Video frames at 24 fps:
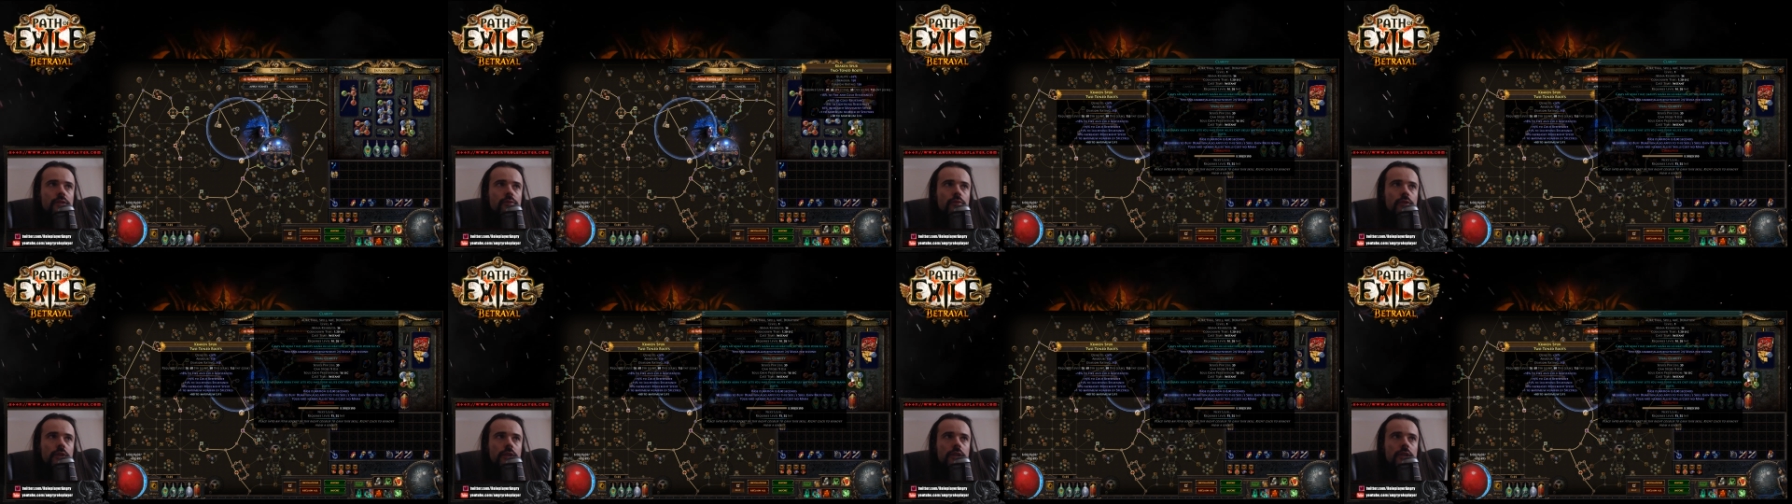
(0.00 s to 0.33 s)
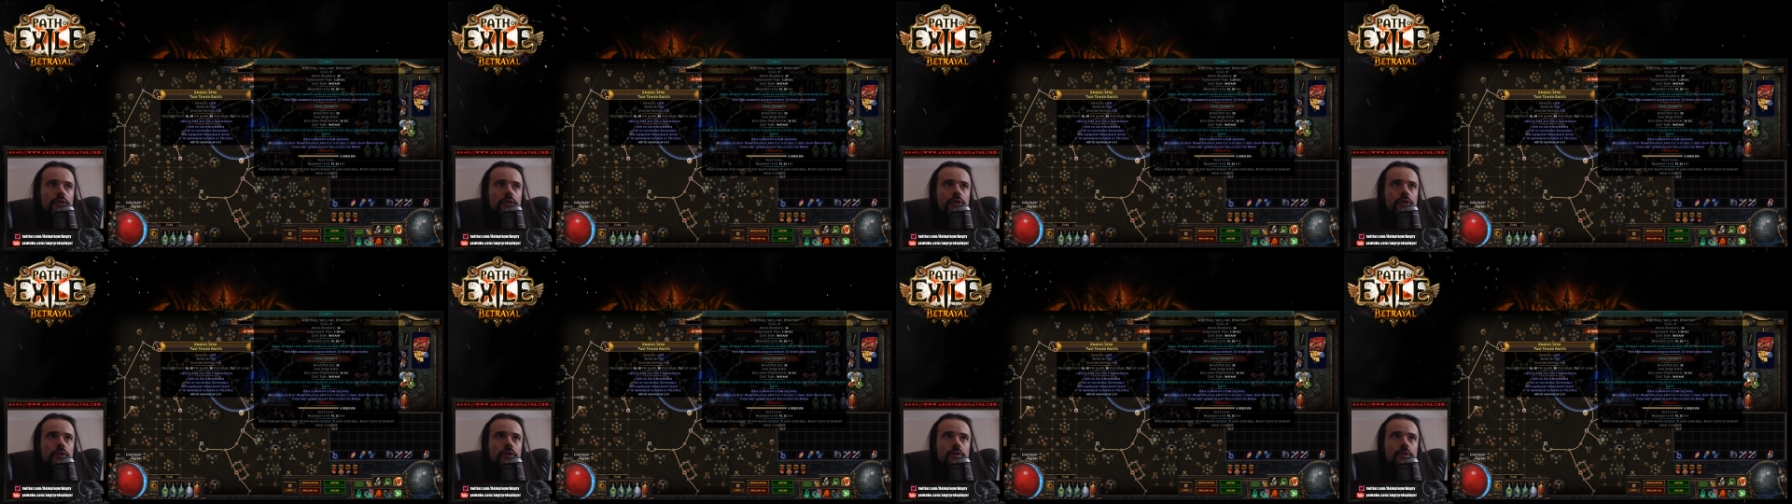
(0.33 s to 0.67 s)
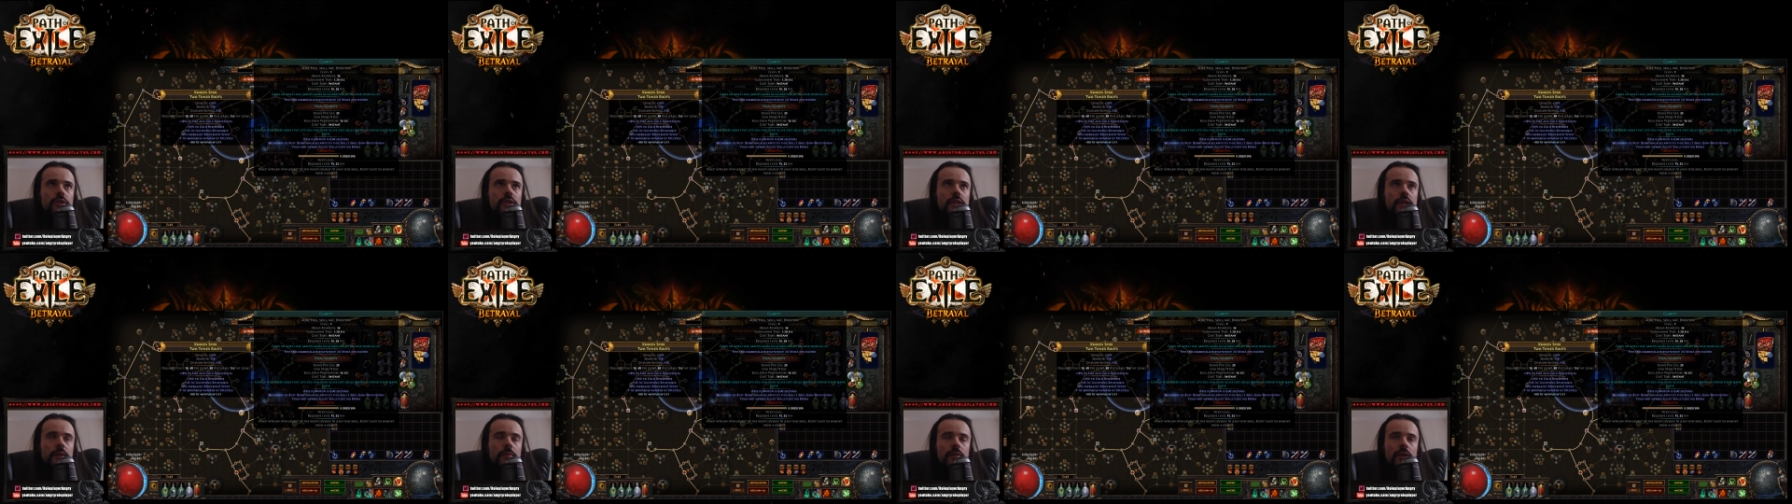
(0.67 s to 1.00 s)
we need to use
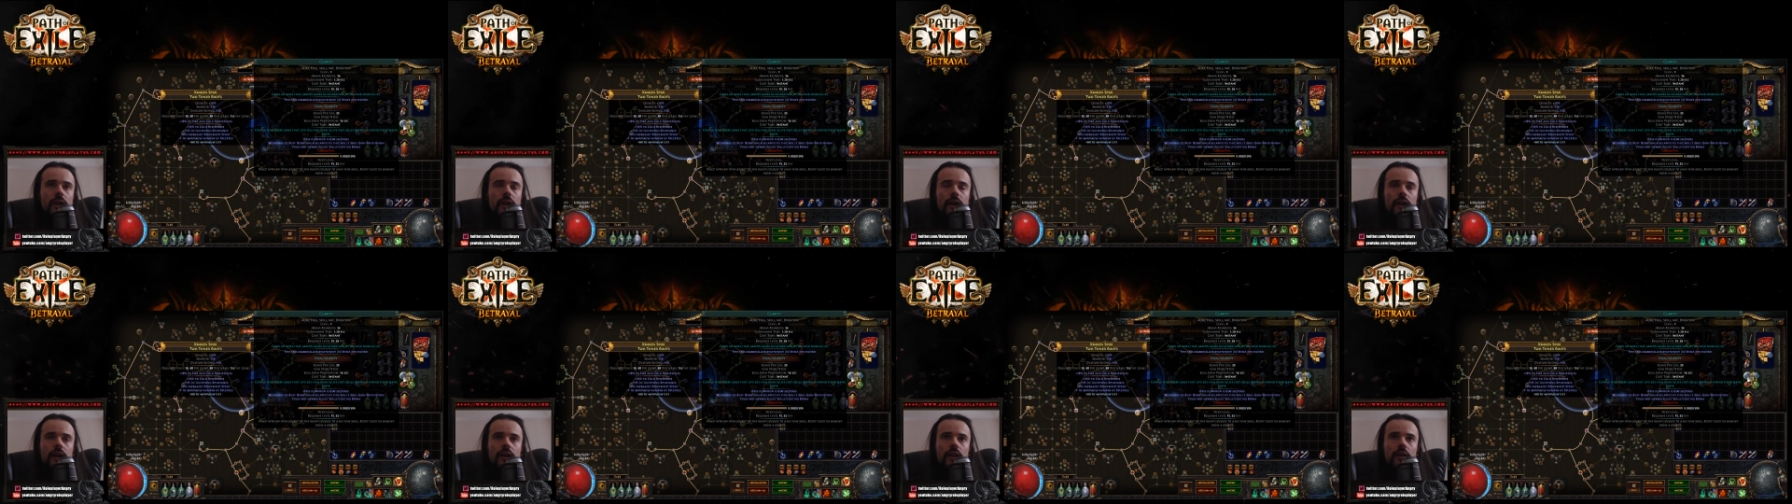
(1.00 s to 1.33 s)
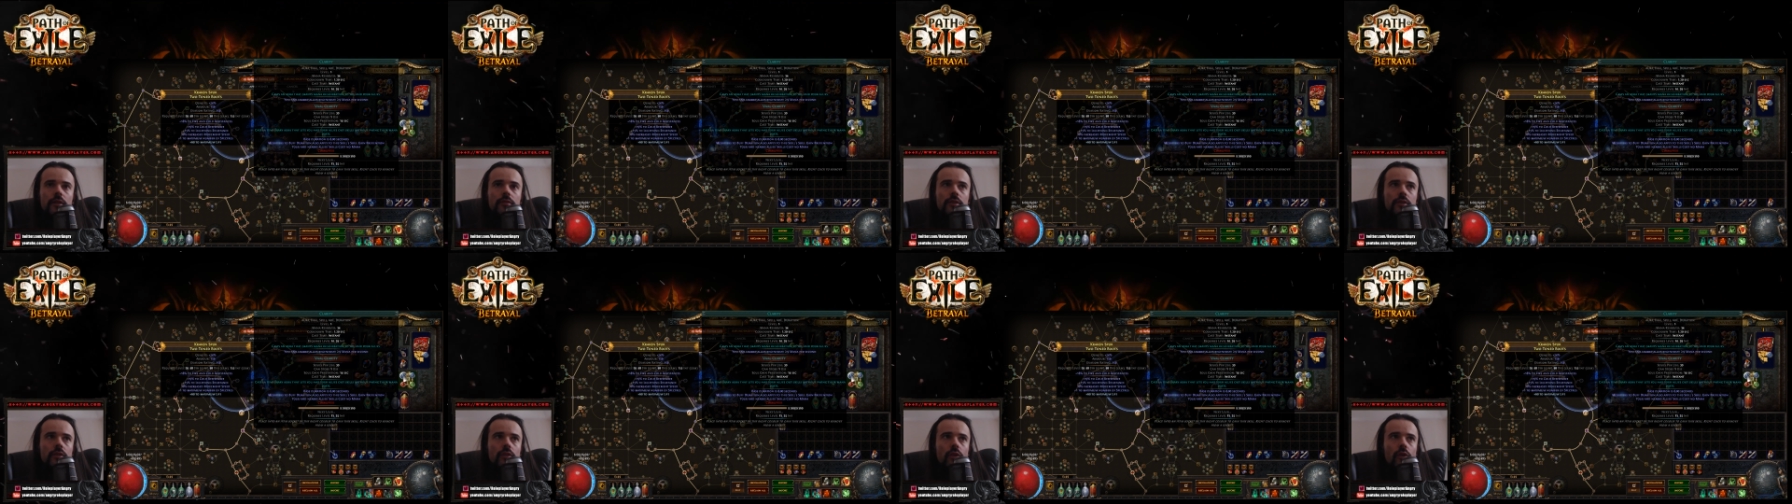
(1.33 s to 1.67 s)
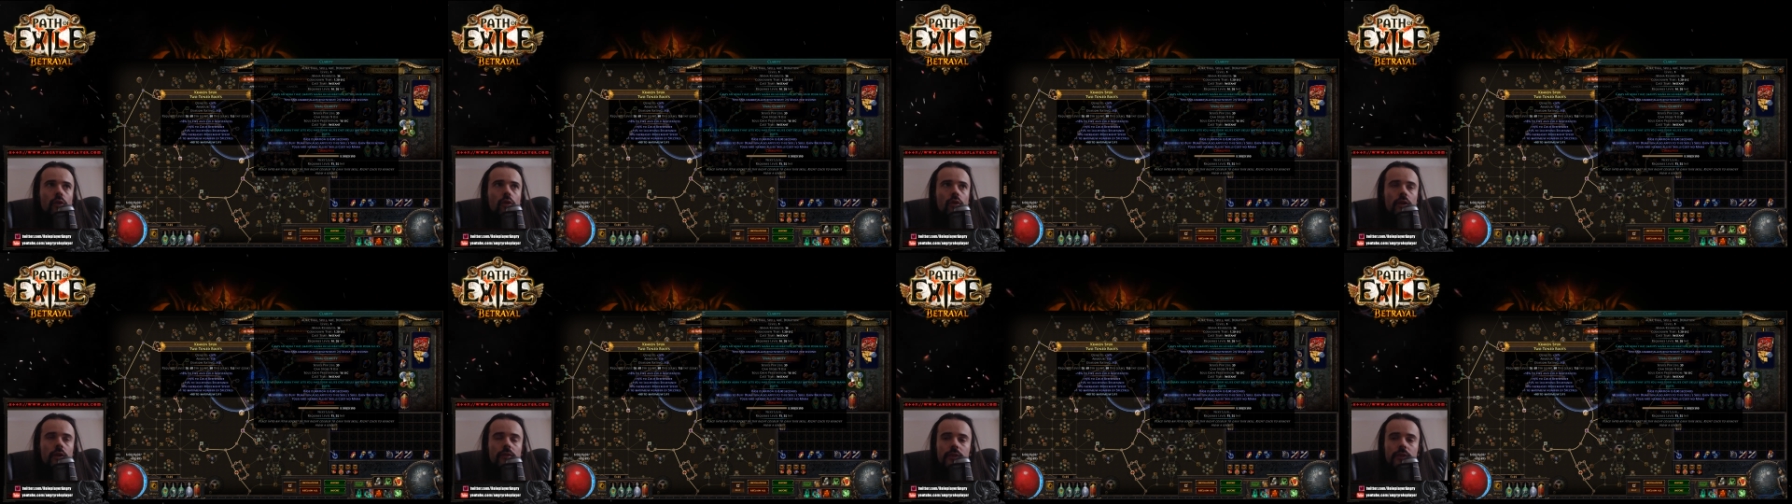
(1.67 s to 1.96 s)
some kind of an aura